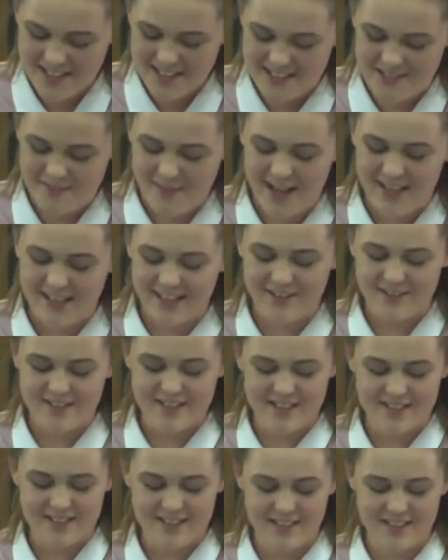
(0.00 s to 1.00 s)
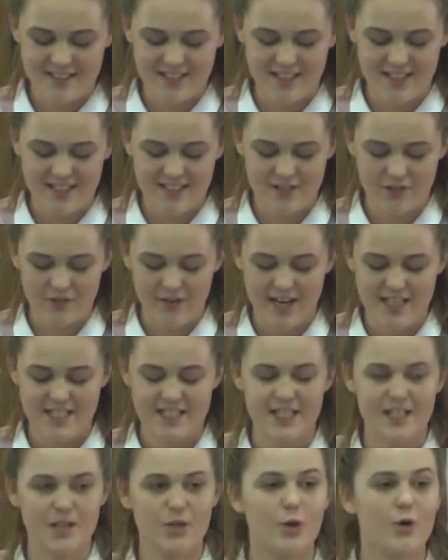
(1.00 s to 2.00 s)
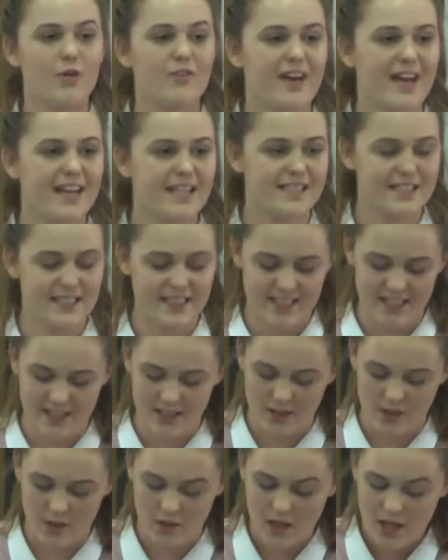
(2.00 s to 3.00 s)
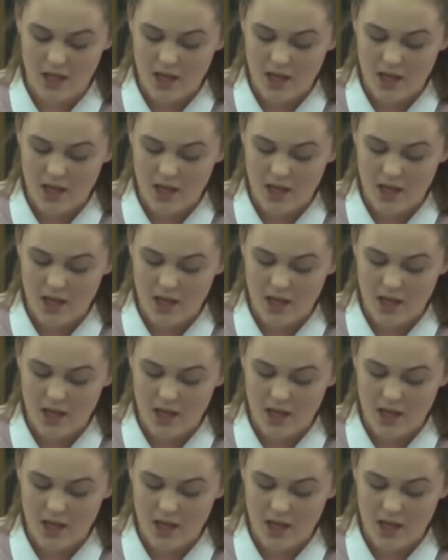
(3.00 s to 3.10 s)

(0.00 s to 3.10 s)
To my little sisters, Jess and Rachie, who have had to deal